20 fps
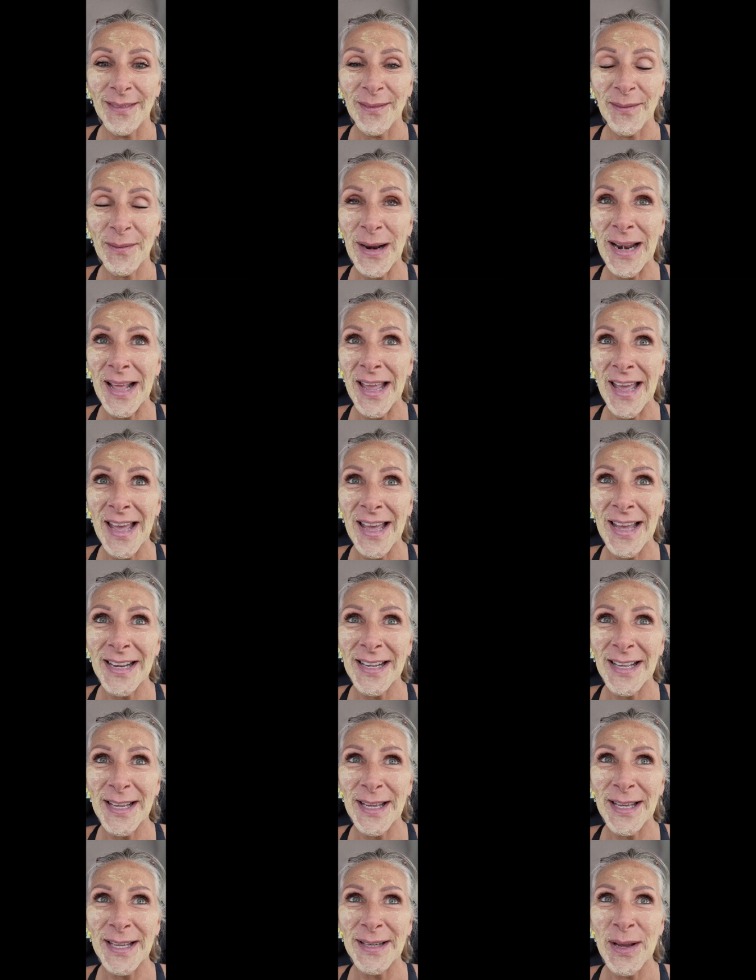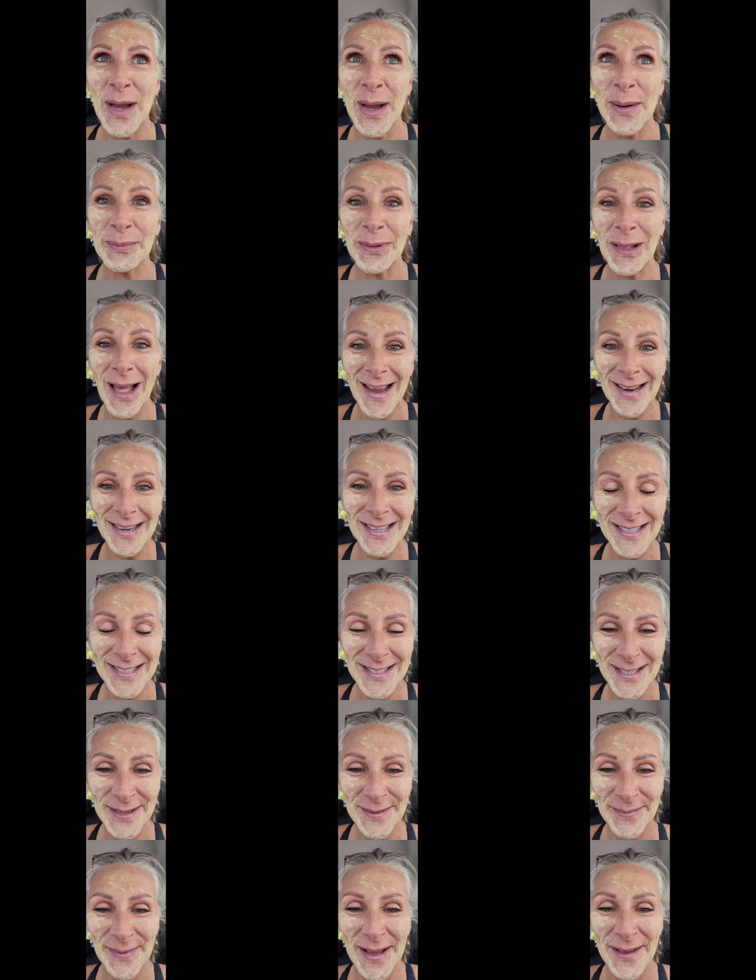went ahead and applied it
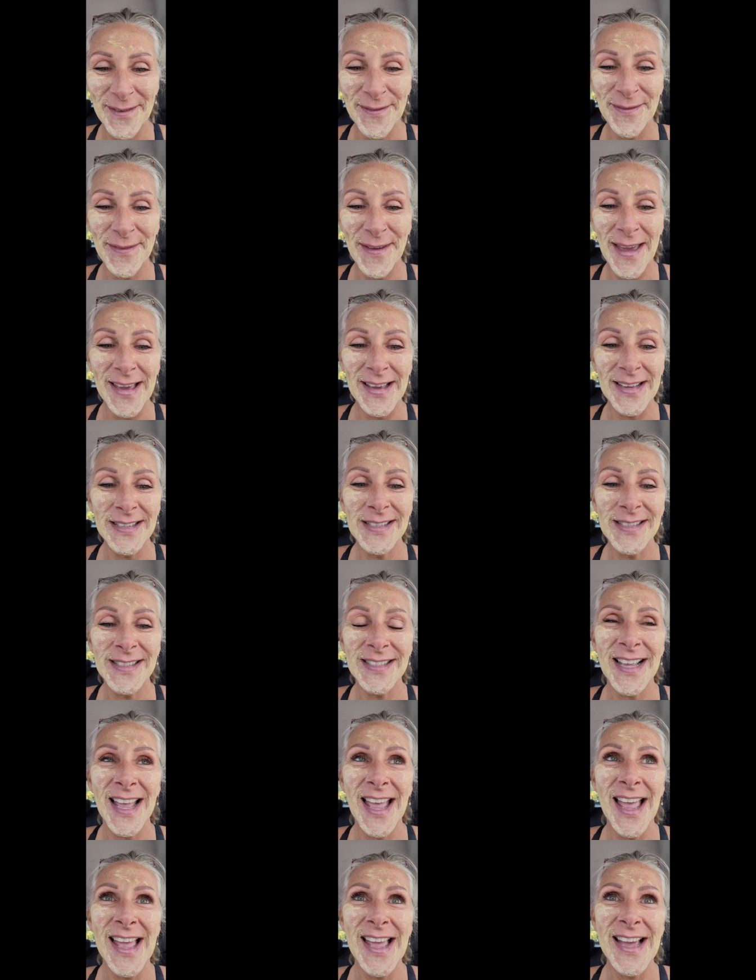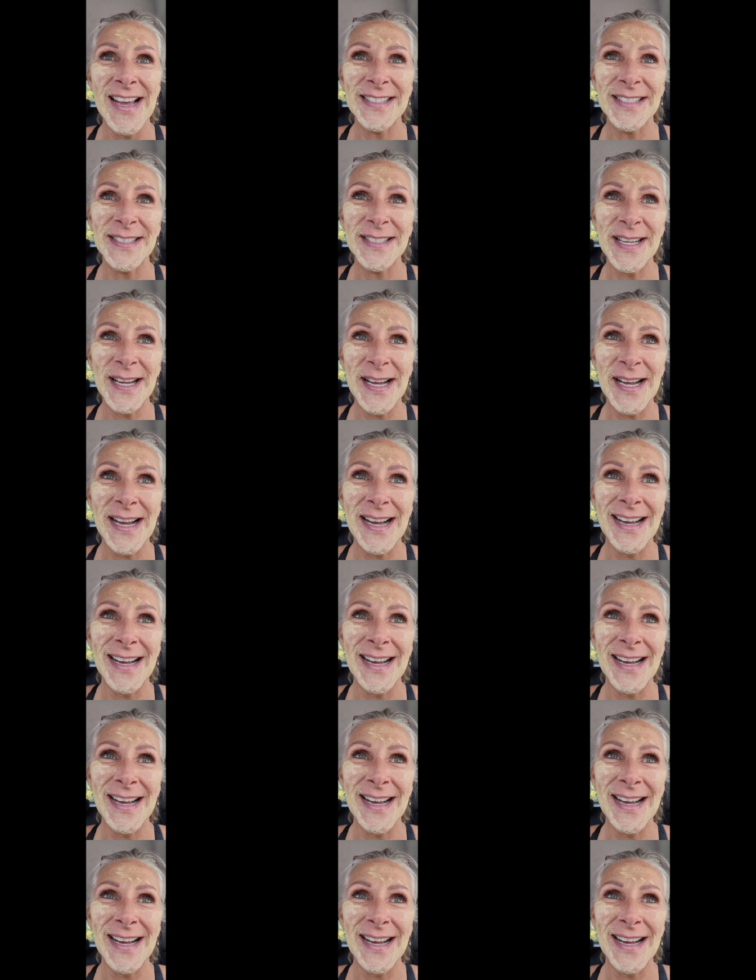to my face, and